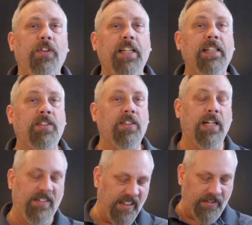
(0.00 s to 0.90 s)
this,
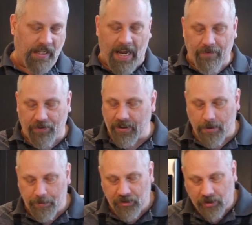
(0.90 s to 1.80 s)
I think 1/2
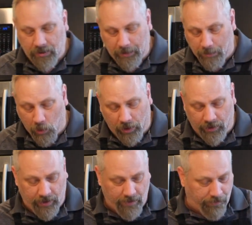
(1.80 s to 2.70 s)
cup is going to be more
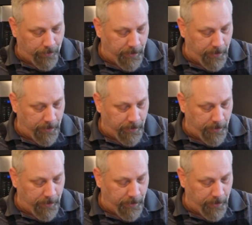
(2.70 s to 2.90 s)
than enough for